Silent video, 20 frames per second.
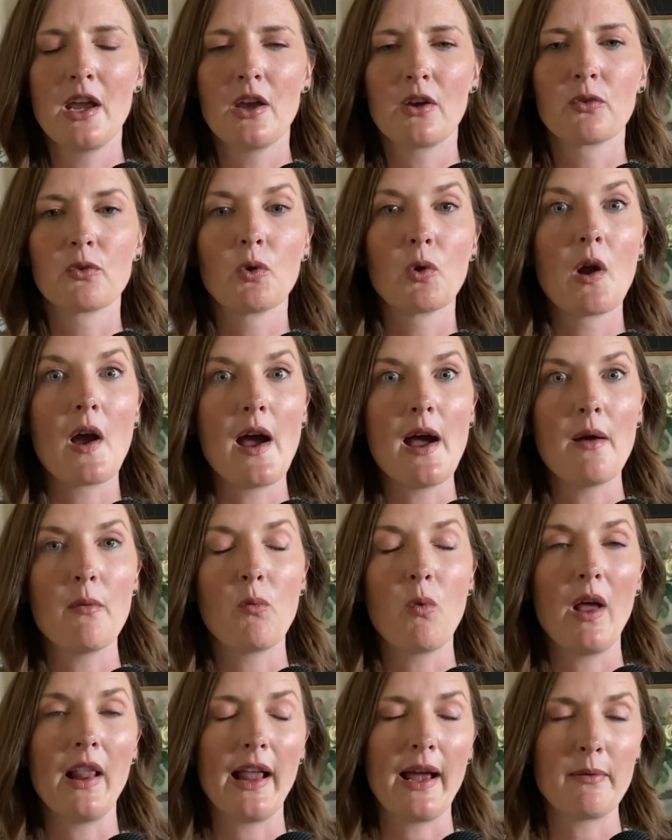grew
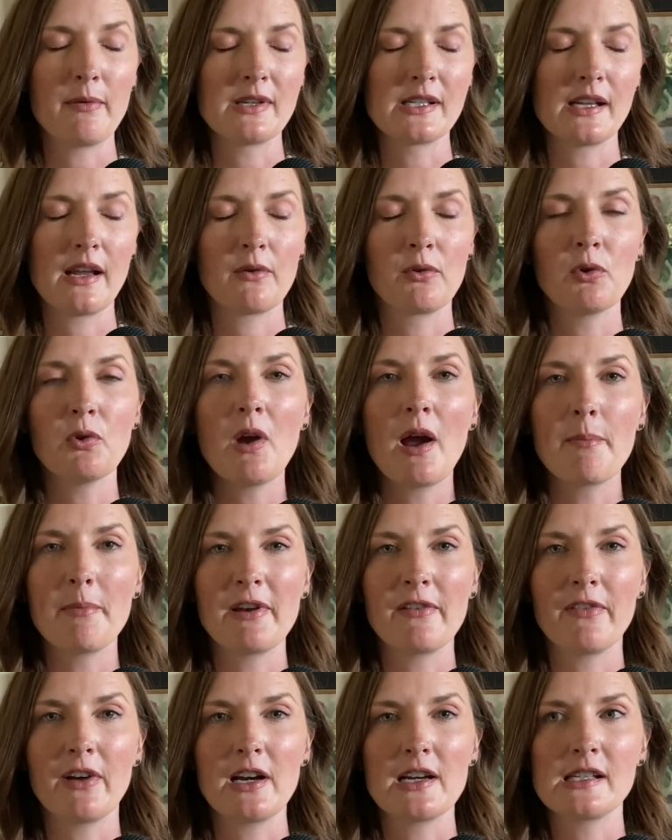up
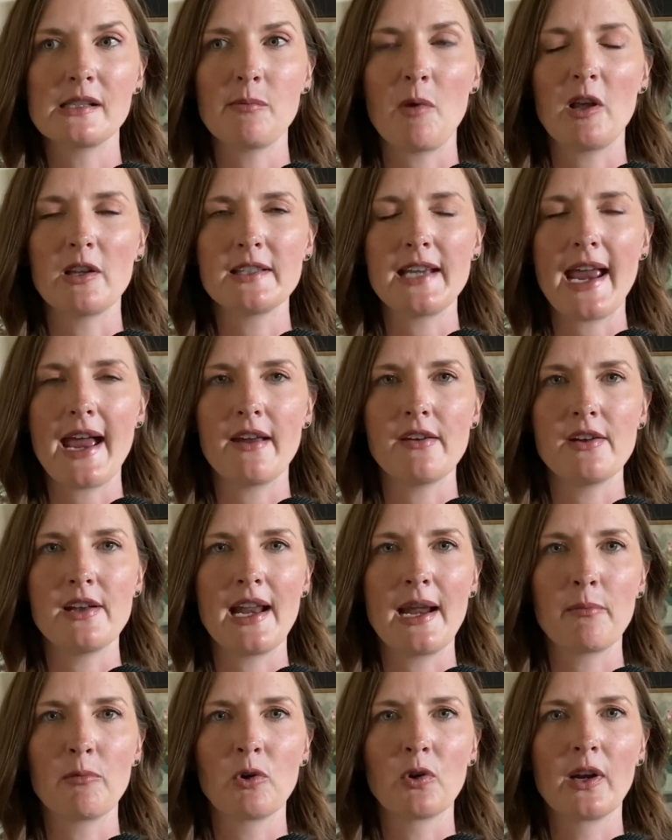in a very small town in
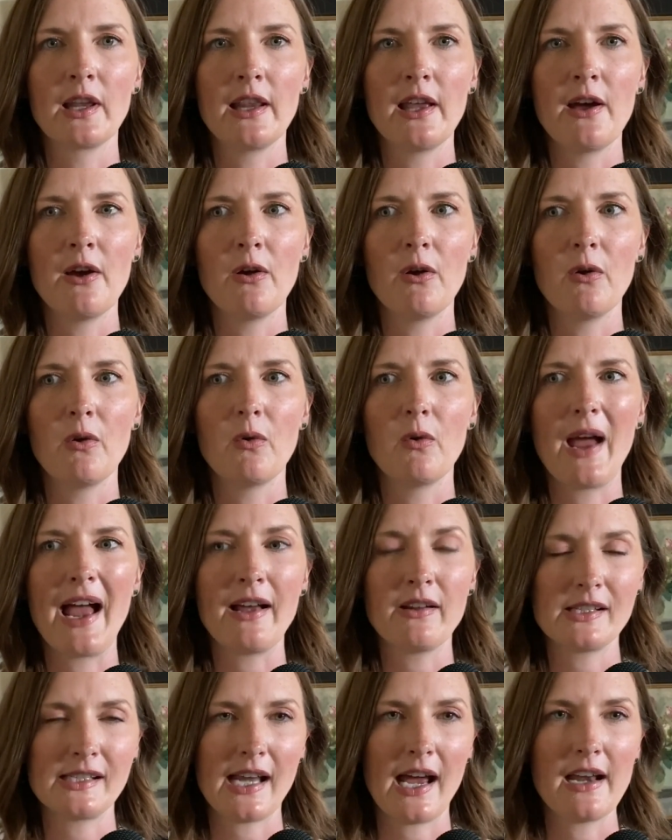Amarillo,
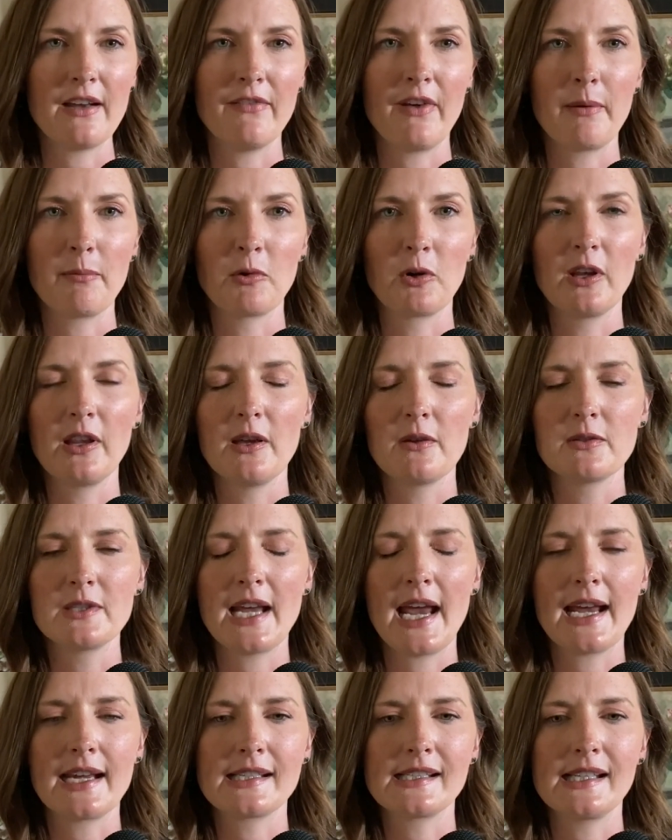outside of Amarillo,
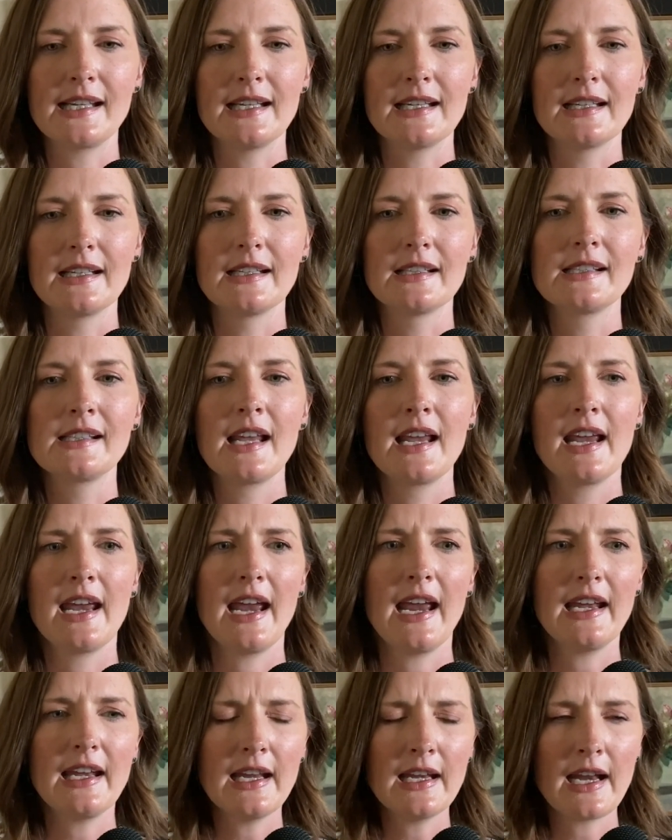Texas,
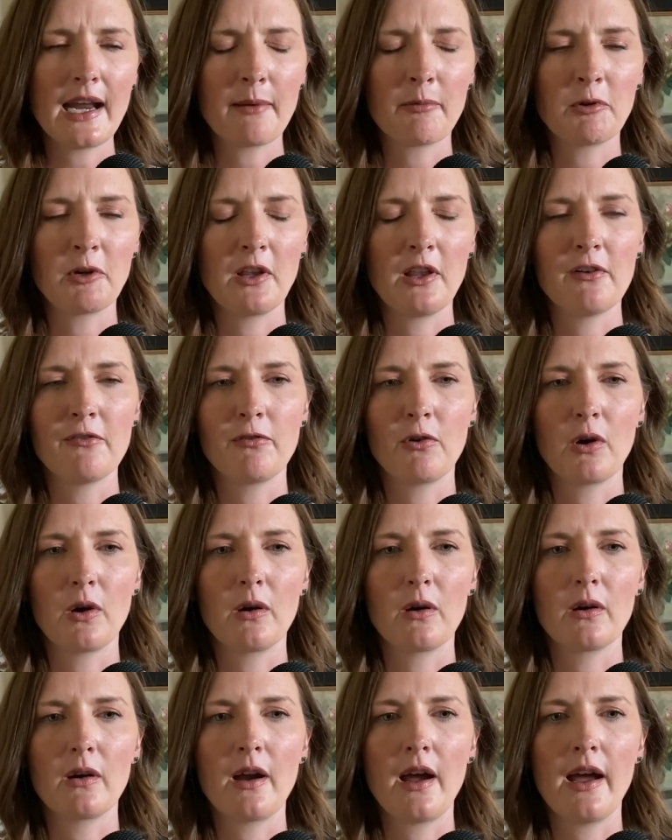and in Amarillo
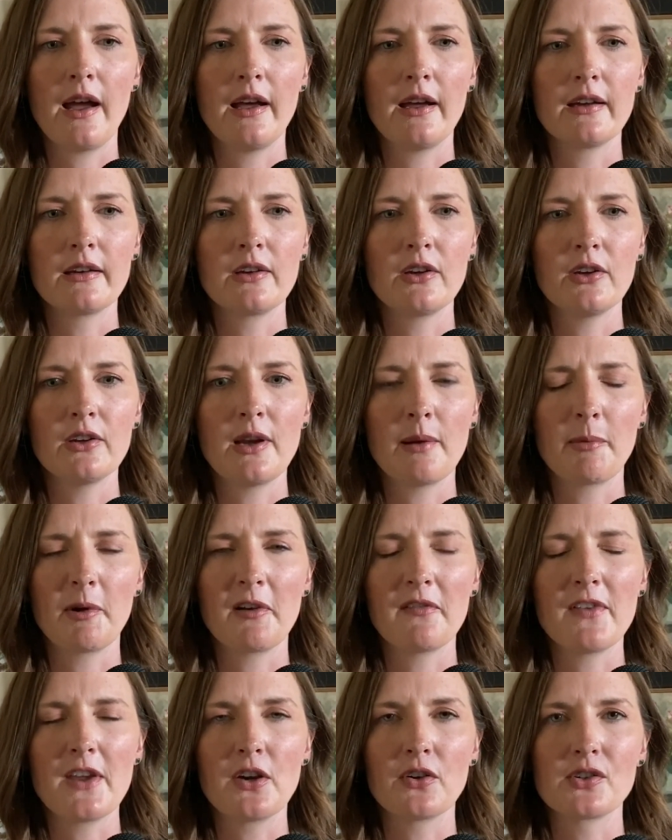for a good number
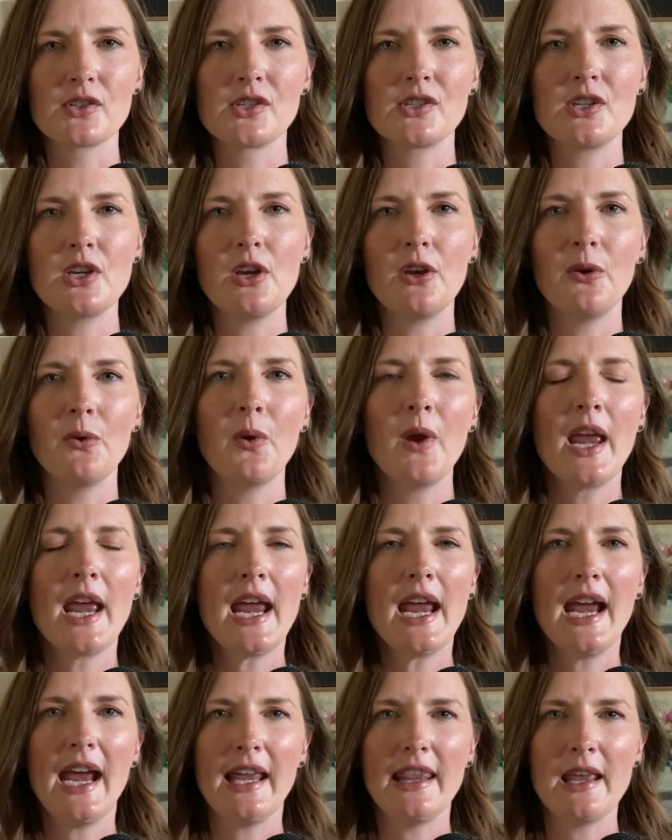of years too.
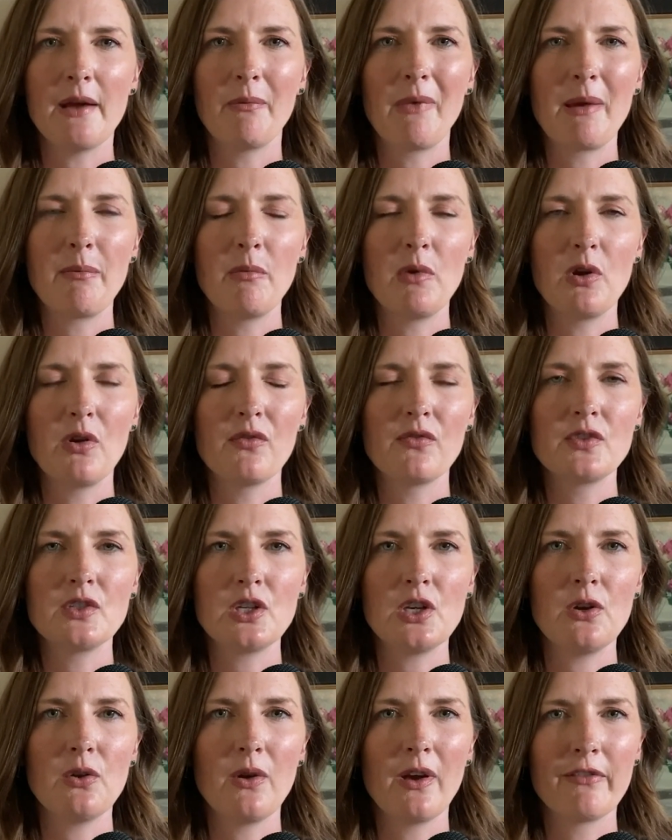And then we moved
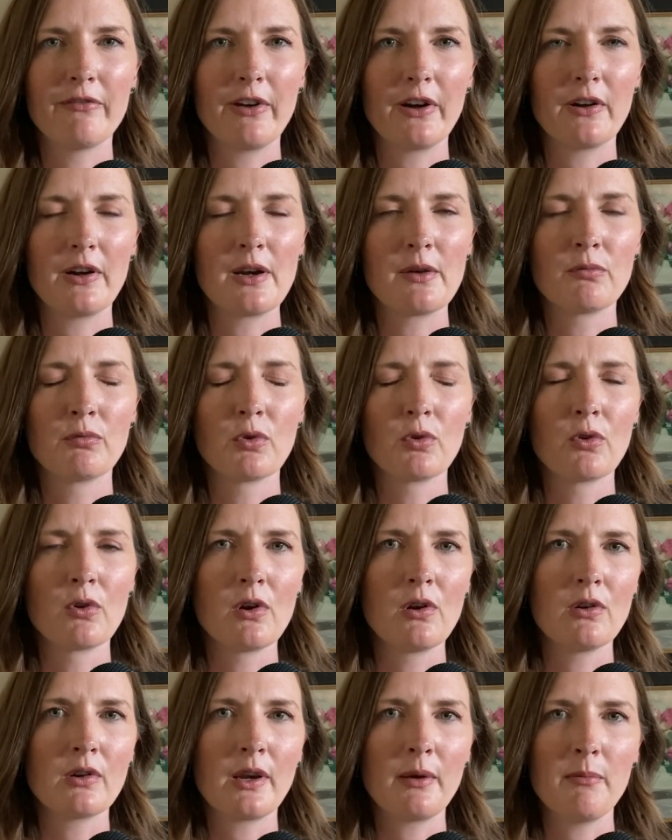to a very
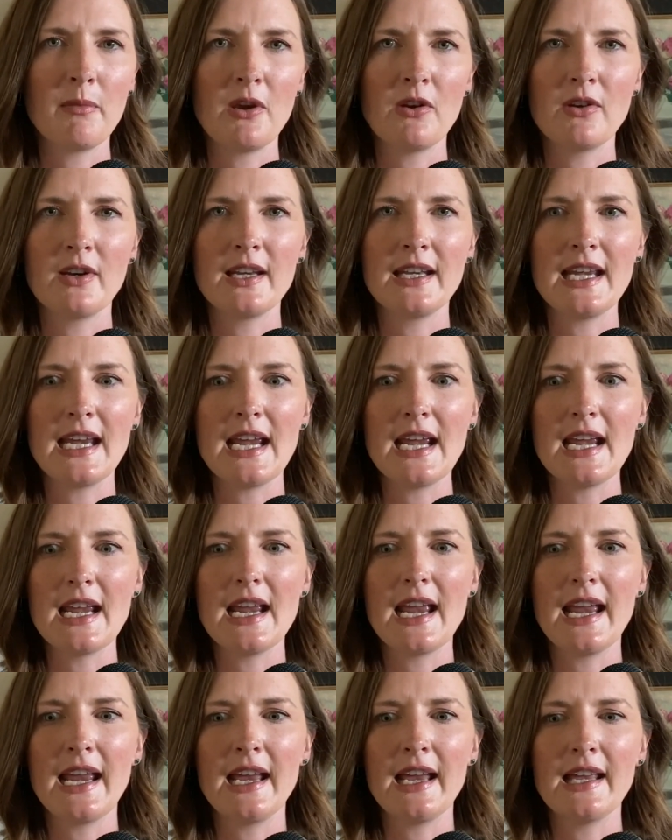rural community
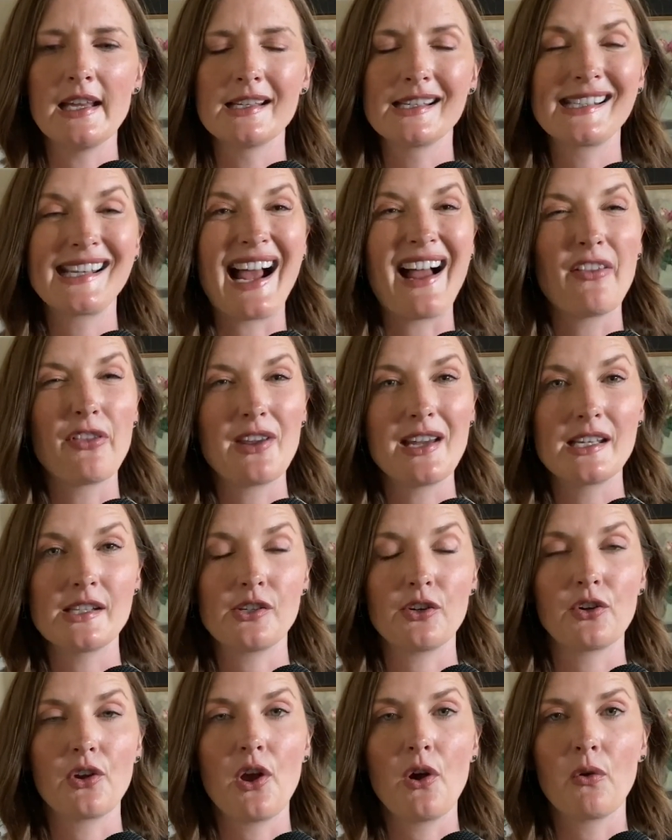in
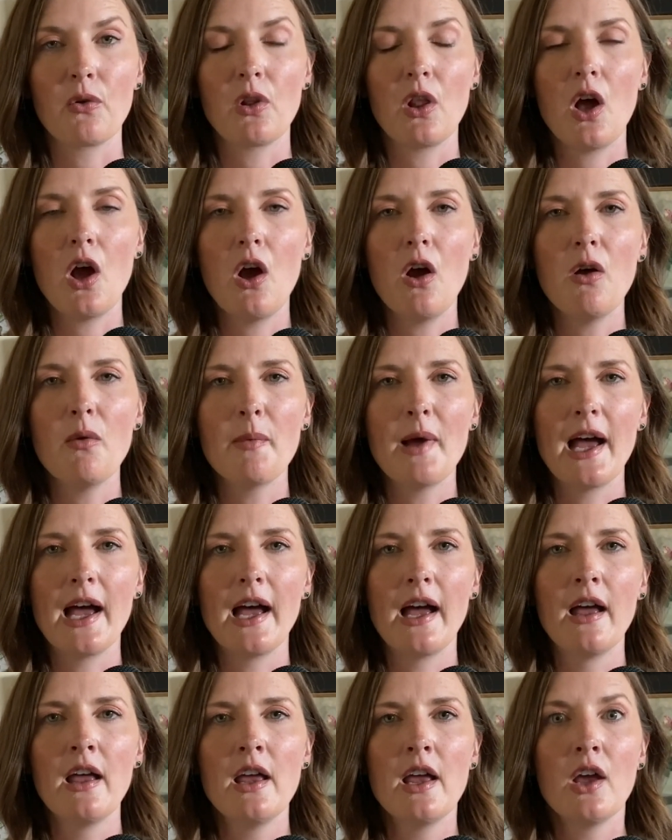southeastern Oklahoma,